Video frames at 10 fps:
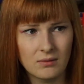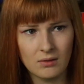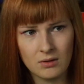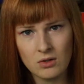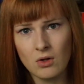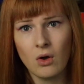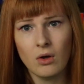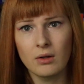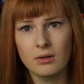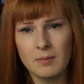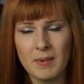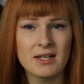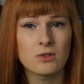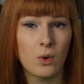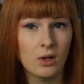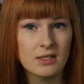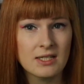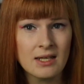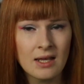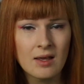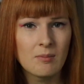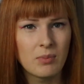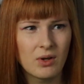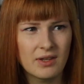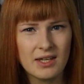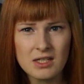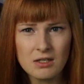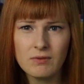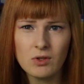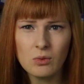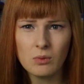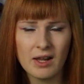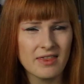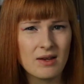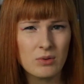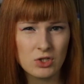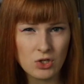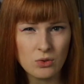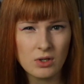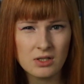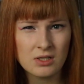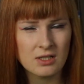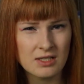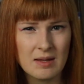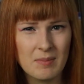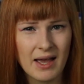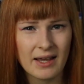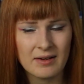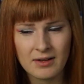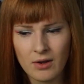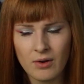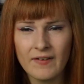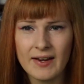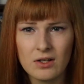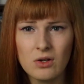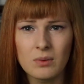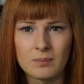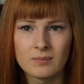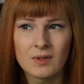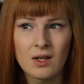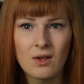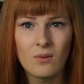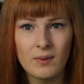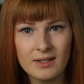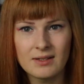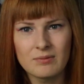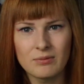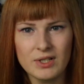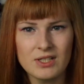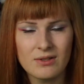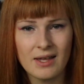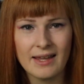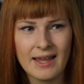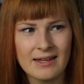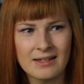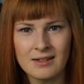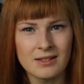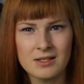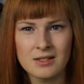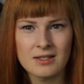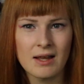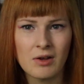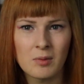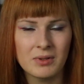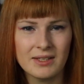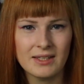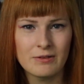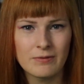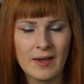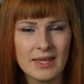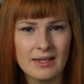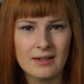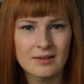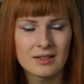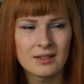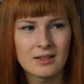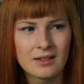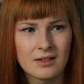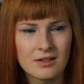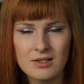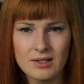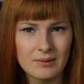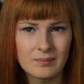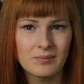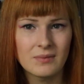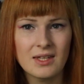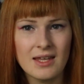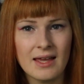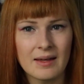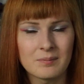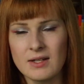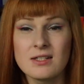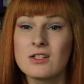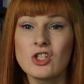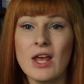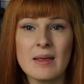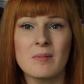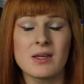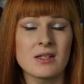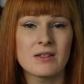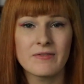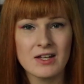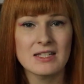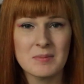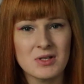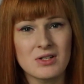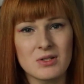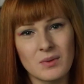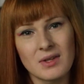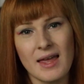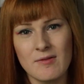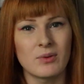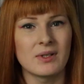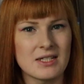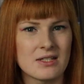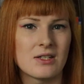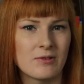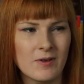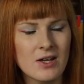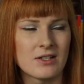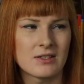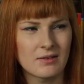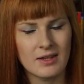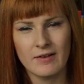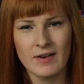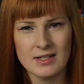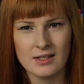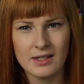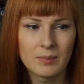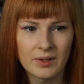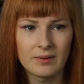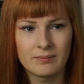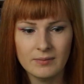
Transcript: not the best quality, but the interview I think was too good to sit back and go, alright, cool, we're going to redo that again and it's going to sound completely fake. So yeah, it's a shame because the first episode is the one that everyone listens to first, theoretically, but